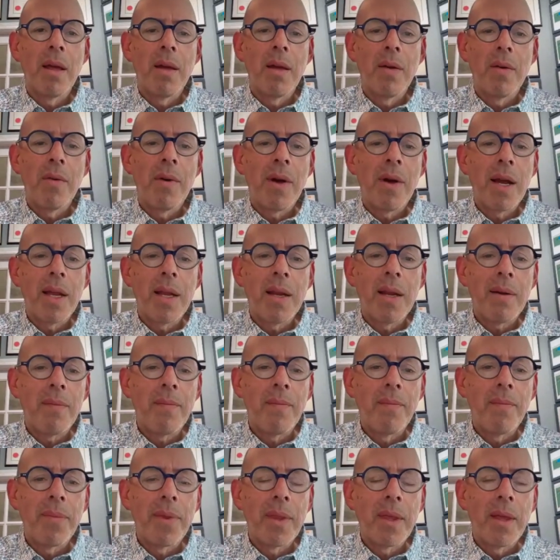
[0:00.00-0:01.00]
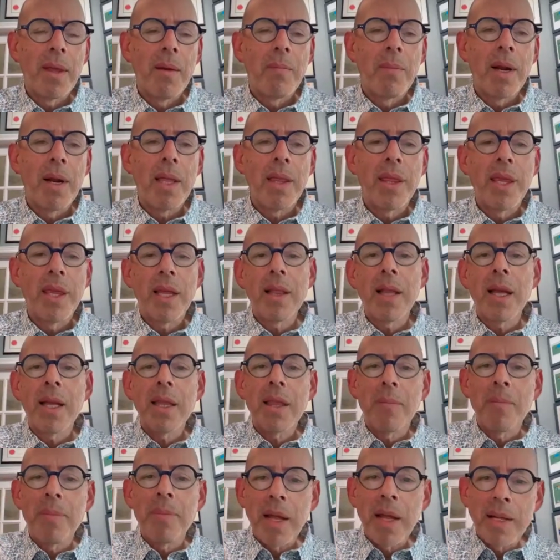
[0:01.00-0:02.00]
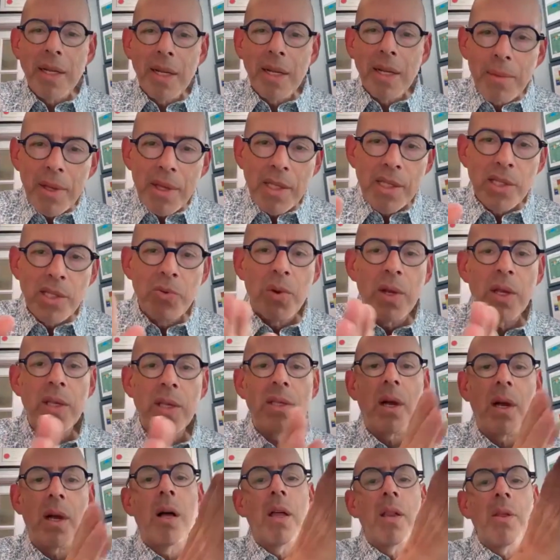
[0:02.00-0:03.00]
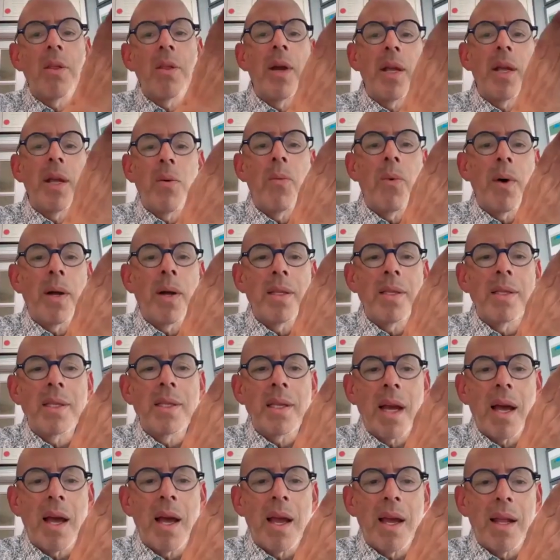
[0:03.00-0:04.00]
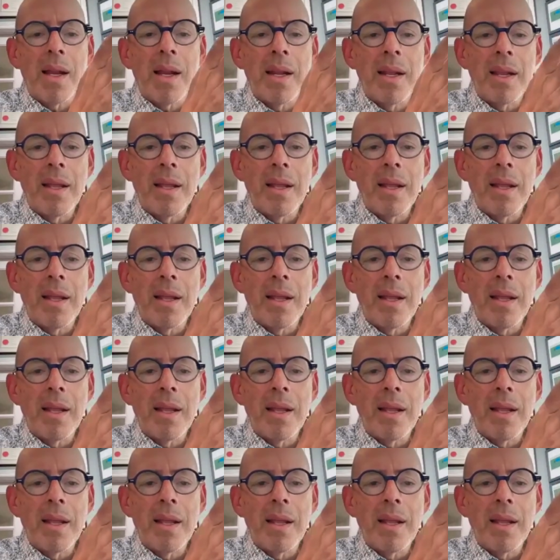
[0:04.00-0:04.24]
right? But I think like the pendulum that swings all the way to one side,